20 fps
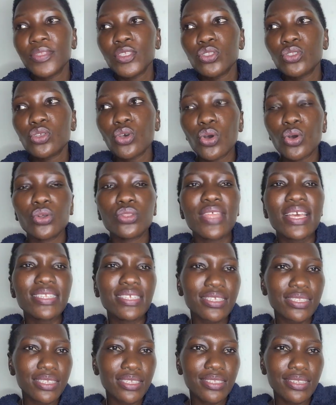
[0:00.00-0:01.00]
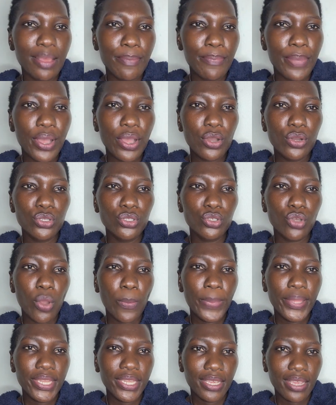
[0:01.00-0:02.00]
So that is it about
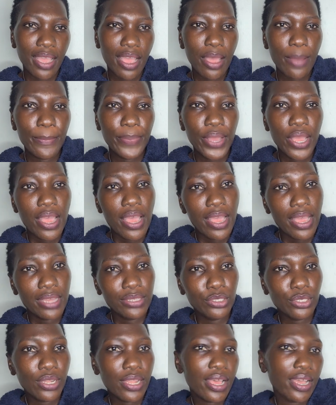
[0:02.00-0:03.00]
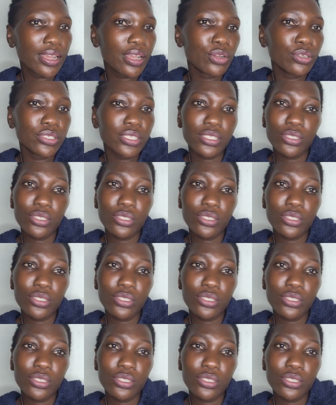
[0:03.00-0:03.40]
opening up a dollar account.